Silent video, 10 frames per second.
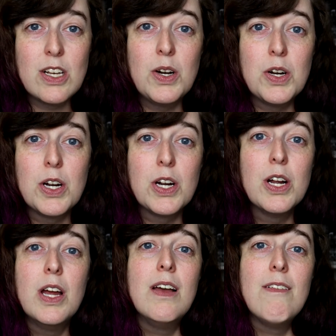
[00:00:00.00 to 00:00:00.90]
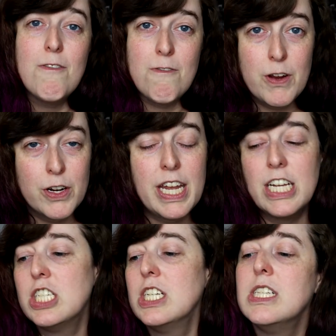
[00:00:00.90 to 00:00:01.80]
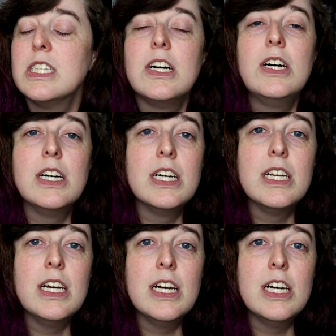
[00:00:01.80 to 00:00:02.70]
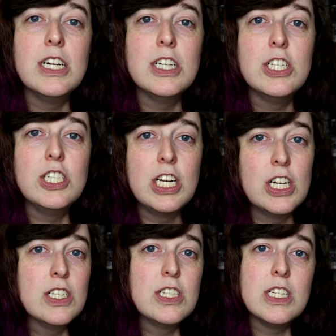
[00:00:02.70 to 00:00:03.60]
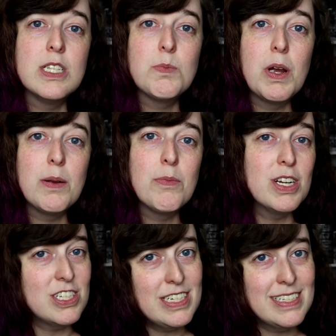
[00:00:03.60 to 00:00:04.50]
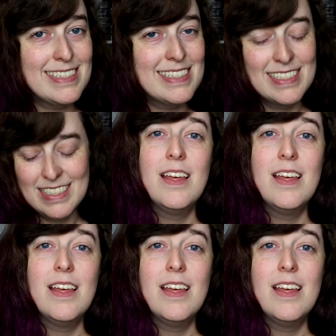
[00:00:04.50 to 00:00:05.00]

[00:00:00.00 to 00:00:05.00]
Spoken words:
are variations on Jane Austen's Pride and Prejudice.